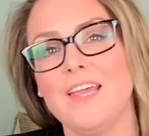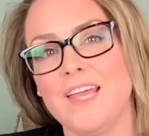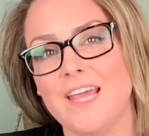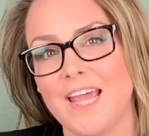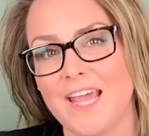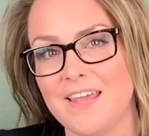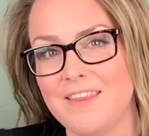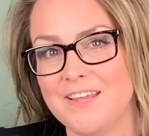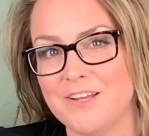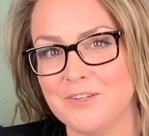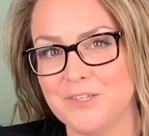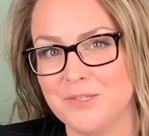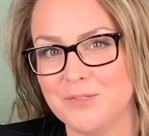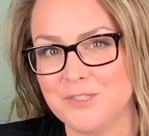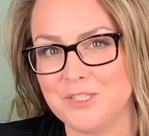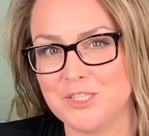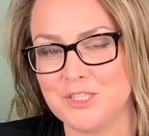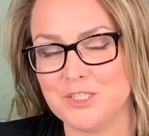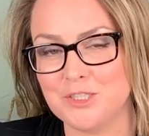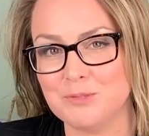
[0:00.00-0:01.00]
Hey there,
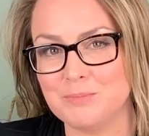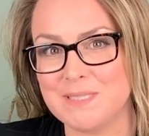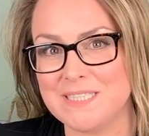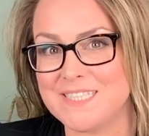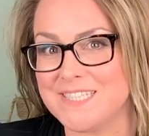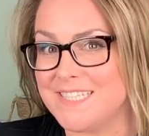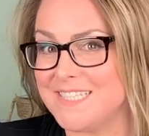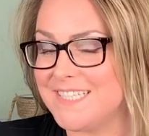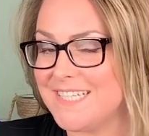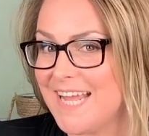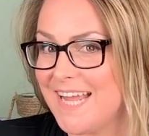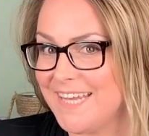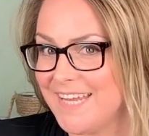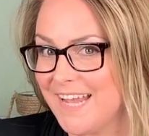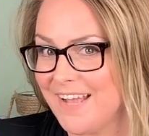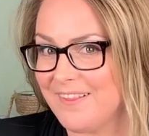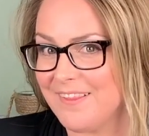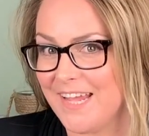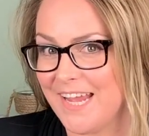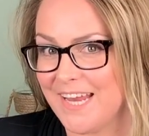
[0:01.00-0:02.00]
YouTube. It's
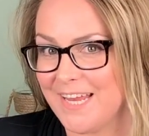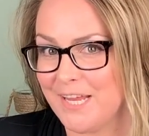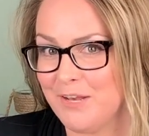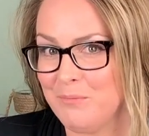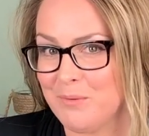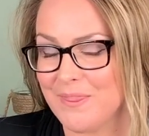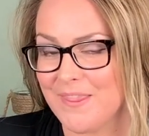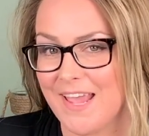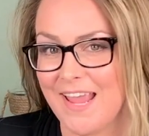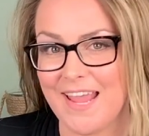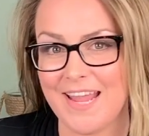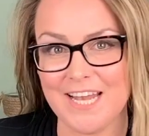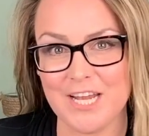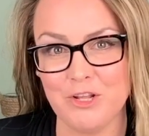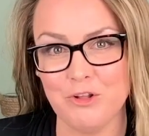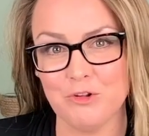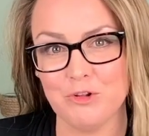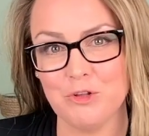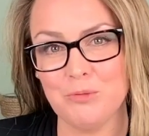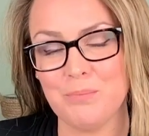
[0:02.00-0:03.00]
Danielle Hayden with the Hayden
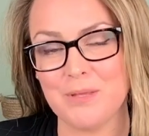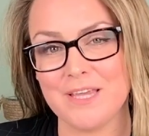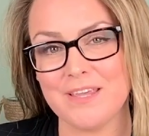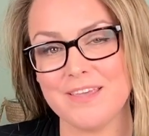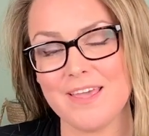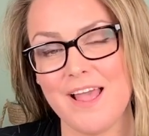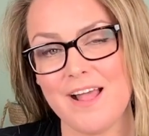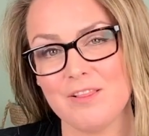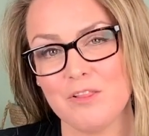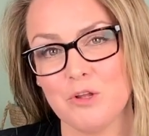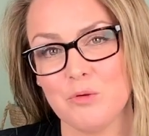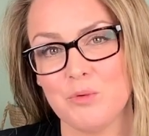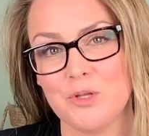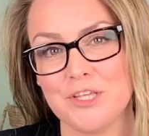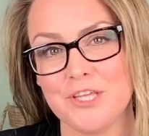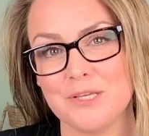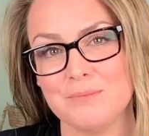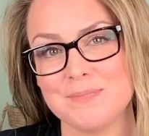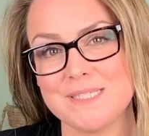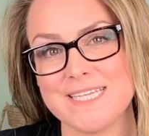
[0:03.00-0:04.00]
Group in Keller
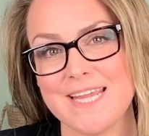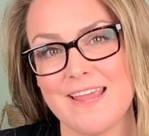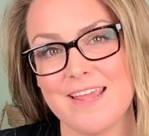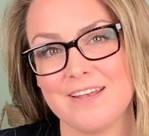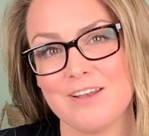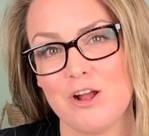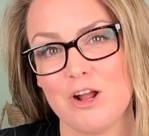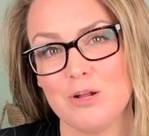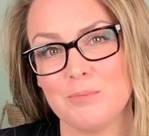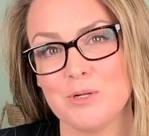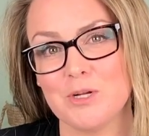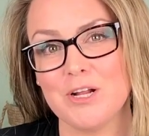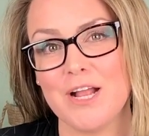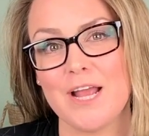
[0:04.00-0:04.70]
Williams, Ann Arbor,